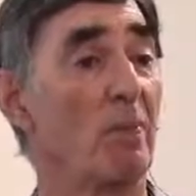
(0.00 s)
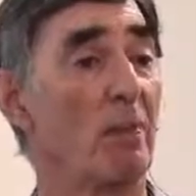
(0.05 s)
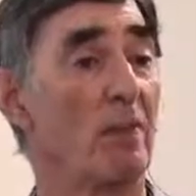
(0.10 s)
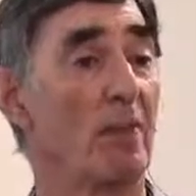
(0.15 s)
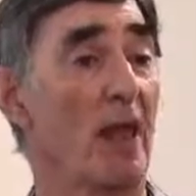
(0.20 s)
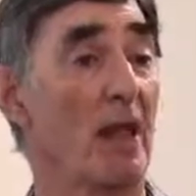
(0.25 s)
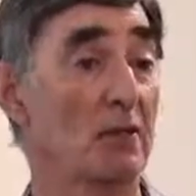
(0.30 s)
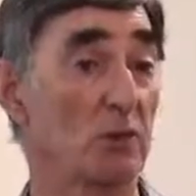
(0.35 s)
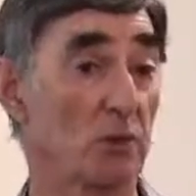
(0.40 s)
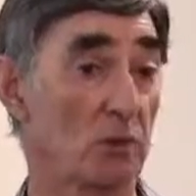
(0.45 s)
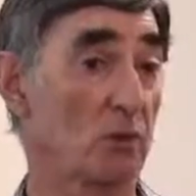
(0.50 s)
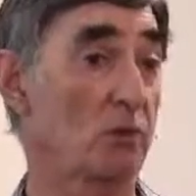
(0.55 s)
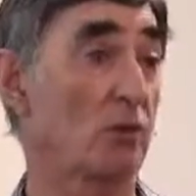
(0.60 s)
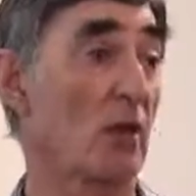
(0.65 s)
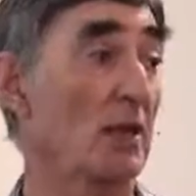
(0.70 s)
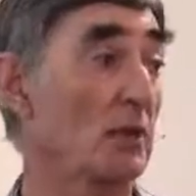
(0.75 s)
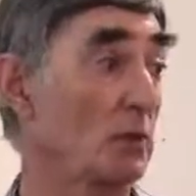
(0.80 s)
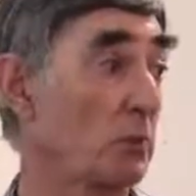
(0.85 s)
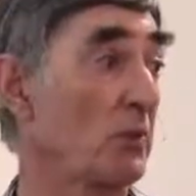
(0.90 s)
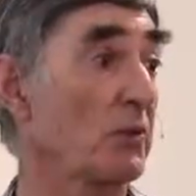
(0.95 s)
That's
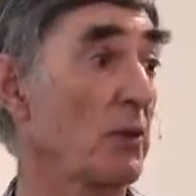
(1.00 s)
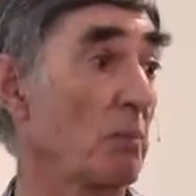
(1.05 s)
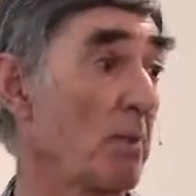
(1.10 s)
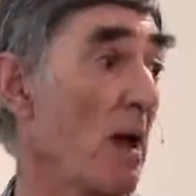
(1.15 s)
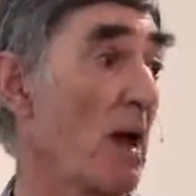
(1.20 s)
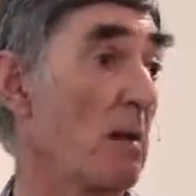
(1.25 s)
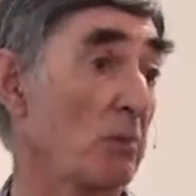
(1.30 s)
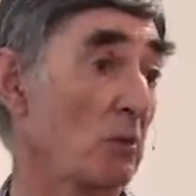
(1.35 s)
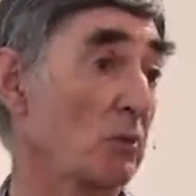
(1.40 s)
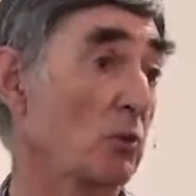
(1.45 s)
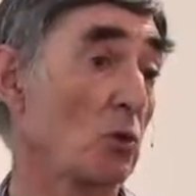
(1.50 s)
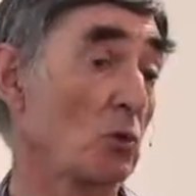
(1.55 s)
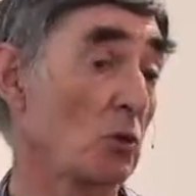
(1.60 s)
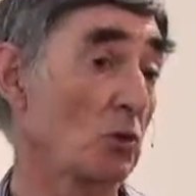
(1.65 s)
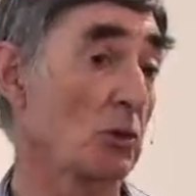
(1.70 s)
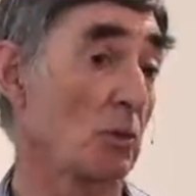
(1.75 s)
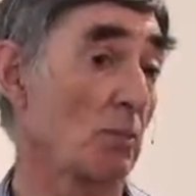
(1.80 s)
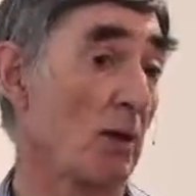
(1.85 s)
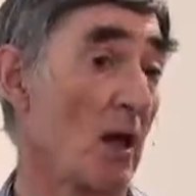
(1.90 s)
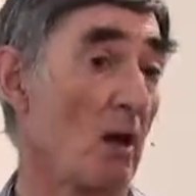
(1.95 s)
what the Bible
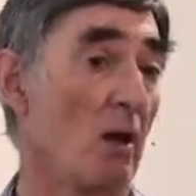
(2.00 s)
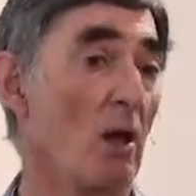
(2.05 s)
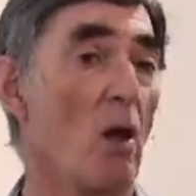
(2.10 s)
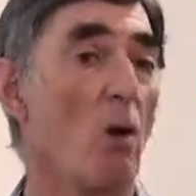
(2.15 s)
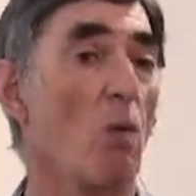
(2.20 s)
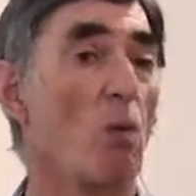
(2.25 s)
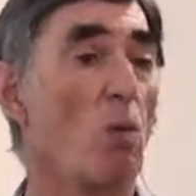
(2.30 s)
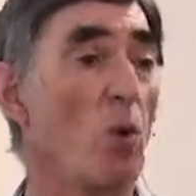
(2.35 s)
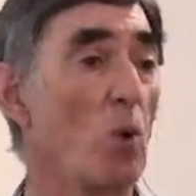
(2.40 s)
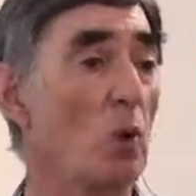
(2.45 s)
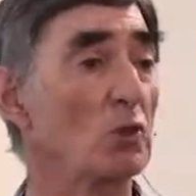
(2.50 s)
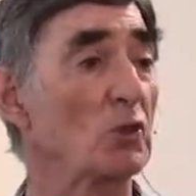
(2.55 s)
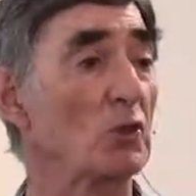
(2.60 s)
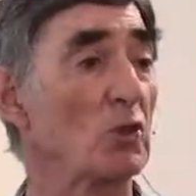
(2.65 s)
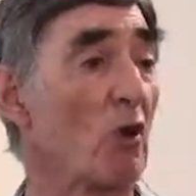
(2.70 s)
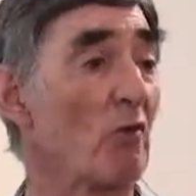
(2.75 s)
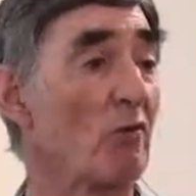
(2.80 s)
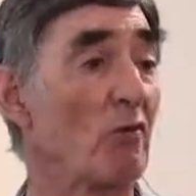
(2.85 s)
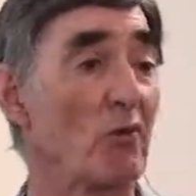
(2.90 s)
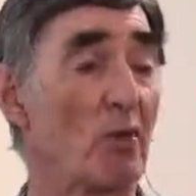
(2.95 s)
talks about, wards
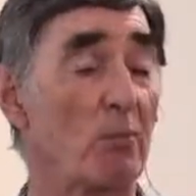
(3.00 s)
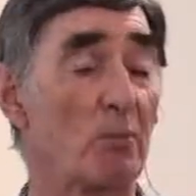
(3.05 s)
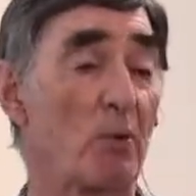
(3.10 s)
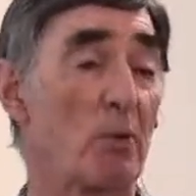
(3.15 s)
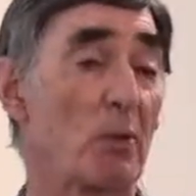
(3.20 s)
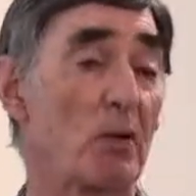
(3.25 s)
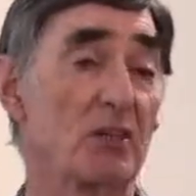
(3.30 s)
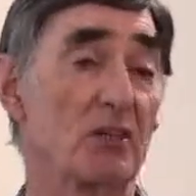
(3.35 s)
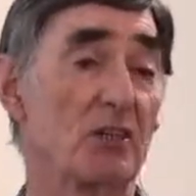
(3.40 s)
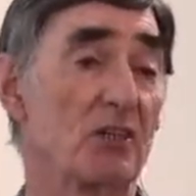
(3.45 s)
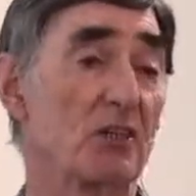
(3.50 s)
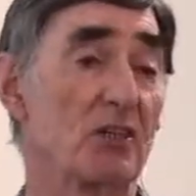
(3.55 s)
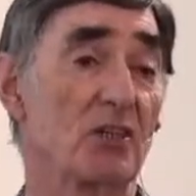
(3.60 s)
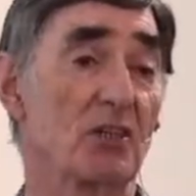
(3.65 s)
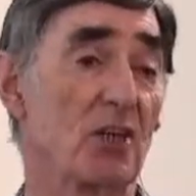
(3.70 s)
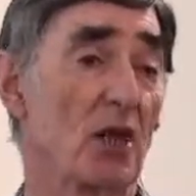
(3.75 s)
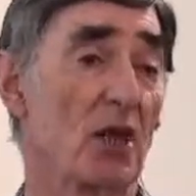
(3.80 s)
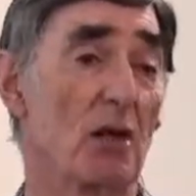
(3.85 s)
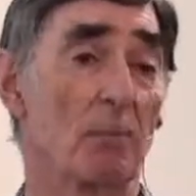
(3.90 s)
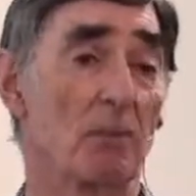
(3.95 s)
off the poisonous
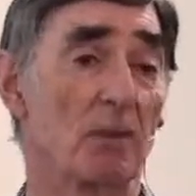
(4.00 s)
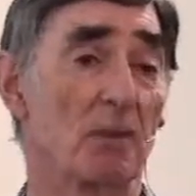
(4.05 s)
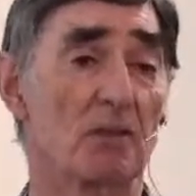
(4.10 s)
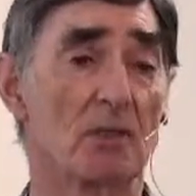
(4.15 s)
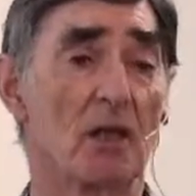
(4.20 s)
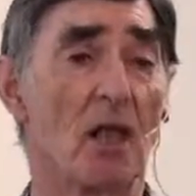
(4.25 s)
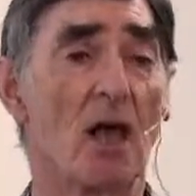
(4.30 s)
serpents.